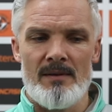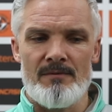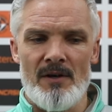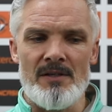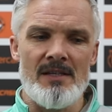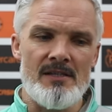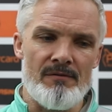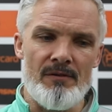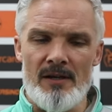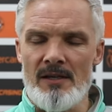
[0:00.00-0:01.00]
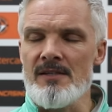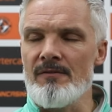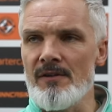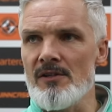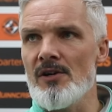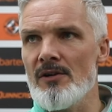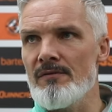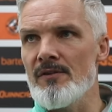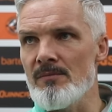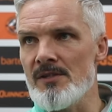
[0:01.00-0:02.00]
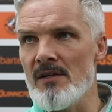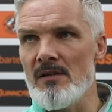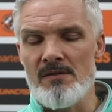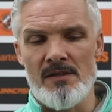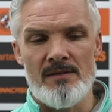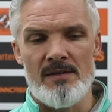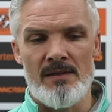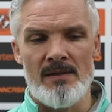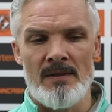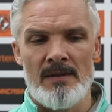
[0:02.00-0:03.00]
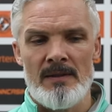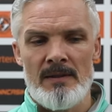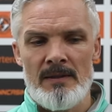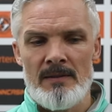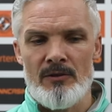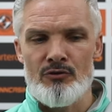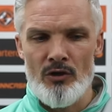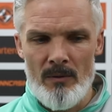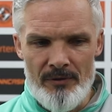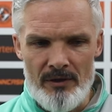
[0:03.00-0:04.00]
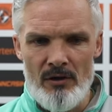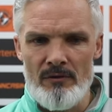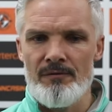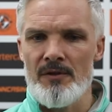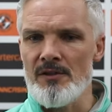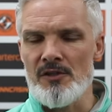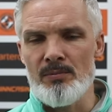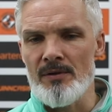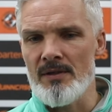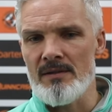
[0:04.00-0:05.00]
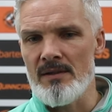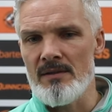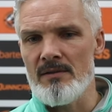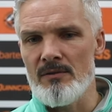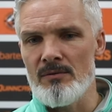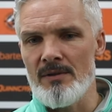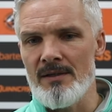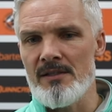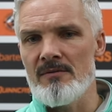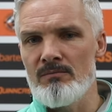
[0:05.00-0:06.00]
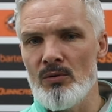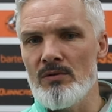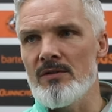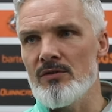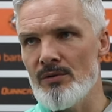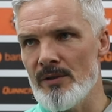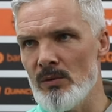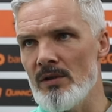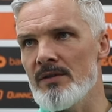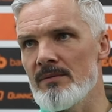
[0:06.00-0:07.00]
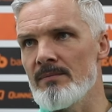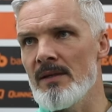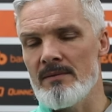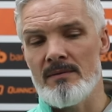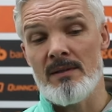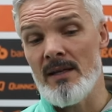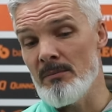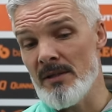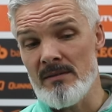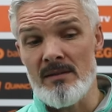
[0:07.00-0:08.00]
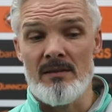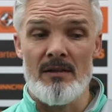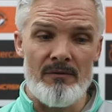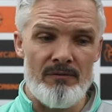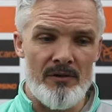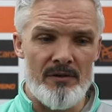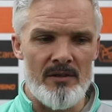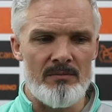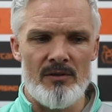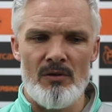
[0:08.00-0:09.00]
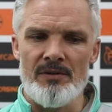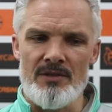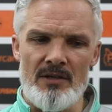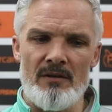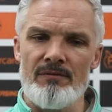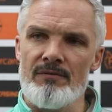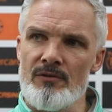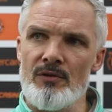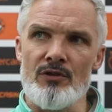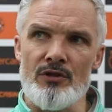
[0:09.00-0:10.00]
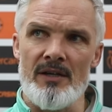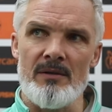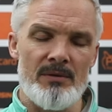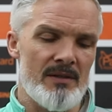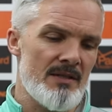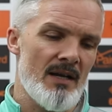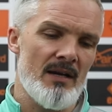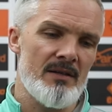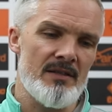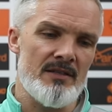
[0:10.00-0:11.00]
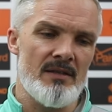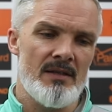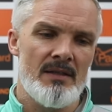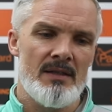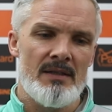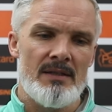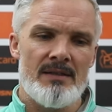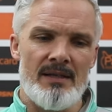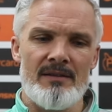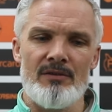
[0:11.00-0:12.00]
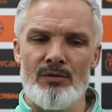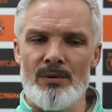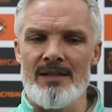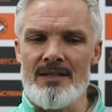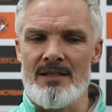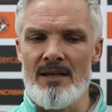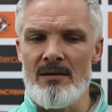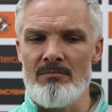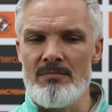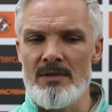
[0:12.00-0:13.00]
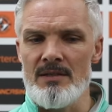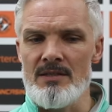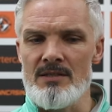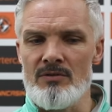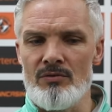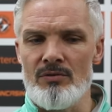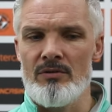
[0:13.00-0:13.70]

it's very easy for guys to feel sorry for themselves and to drop their confidence. But I think, the likes of Moult and Tony Watt and Glenn Middleton, Kai Fotheringham, they all deserve huge credit, because the hardest thing to do in this game is to